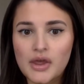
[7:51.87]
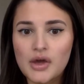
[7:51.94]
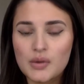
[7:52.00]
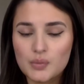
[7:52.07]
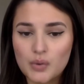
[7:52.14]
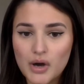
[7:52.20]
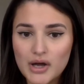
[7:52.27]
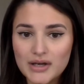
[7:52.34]

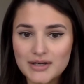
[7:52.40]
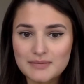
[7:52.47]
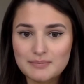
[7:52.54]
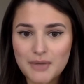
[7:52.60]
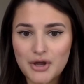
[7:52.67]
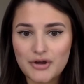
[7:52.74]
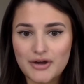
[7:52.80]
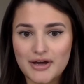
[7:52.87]
While in
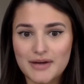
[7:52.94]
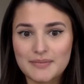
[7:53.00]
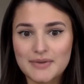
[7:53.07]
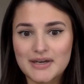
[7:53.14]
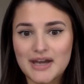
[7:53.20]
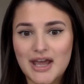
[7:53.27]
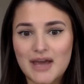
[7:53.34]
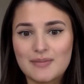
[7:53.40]
Moab,
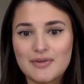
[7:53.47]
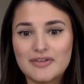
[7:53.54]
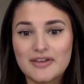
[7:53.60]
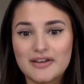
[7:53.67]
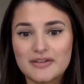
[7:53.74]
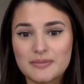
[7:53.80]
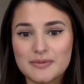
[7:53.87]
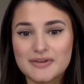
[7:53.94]
Naomi's
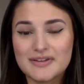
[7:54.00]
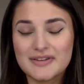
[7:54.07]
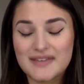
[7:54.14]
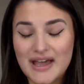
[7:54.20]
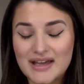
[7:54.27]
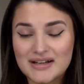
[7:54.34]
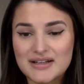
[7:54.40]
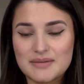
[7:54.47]
husband
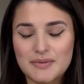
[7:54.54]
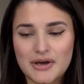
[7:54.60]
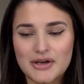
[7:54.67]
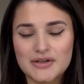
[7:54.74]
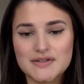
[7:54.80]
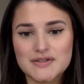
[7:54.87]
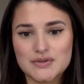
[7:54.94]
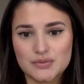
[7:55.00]
sadly
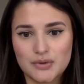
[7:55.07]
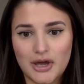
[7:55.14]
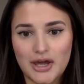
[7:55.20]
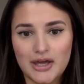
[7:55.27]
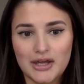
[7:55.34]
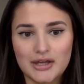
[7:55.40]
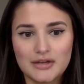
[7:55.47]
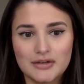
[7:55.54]
passed
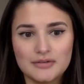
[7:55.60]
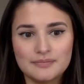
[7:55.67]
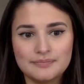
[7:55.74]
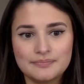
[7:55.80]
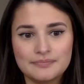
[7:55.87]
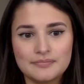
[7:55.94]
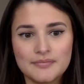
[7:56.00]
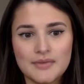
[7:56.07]
away,
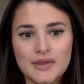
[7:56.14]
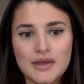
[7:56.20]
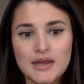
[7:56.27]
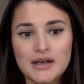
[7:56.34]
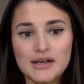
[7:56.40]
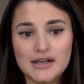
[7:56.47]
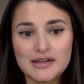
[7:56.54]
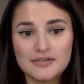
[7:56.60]

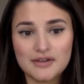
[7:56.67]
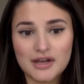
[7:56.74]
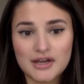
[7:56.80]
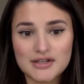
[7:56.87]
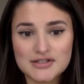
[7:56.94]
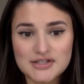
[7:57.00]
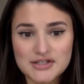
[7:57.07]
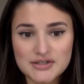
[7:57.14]
leaving her
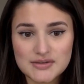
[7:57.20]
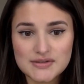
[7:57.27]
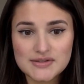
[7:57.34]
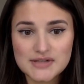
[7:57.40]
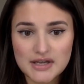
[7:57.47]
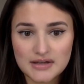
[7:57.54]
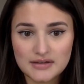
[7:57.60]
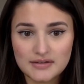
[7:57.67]
two
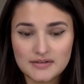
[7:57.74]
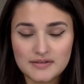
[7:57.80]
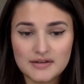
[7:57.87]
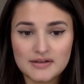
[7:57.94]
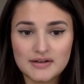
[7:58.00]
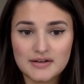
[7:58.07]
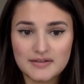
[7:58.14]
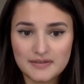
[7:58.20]
sons
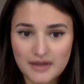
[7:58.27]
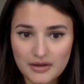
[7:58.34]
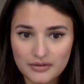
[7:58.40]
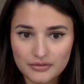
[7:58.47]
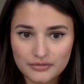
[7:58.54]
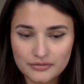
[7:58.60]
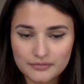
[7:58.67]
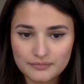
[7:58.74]
and
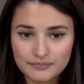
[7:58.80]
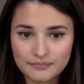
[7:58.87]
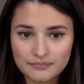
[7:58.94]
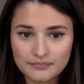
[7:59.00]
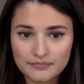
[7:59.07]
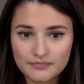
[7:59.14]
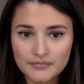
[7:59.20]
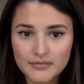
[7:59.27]
herself.
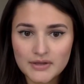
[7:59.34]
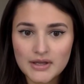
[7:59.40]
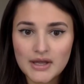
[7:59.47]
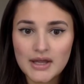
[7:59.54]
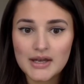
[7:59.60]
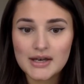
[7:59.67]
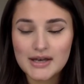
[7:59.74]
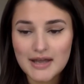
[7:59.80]

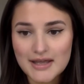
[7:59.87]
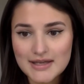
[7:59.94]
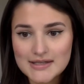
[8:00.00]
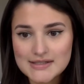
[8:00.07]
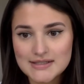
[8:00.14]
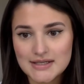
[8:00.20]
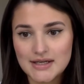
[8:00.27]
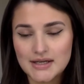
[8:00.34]

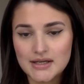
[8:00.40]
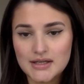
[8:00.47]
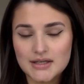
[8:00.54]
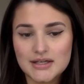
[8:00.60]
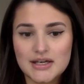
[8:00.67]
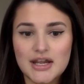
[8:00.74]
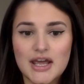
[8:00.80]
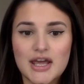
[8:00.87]
Later,
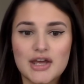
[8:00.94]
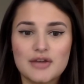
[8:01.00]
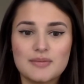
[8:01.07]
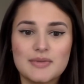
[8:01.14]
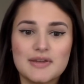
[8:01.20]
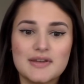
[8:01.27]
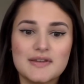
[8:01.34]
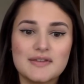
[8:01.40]

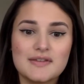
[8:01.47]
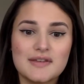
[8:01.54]
Naomi's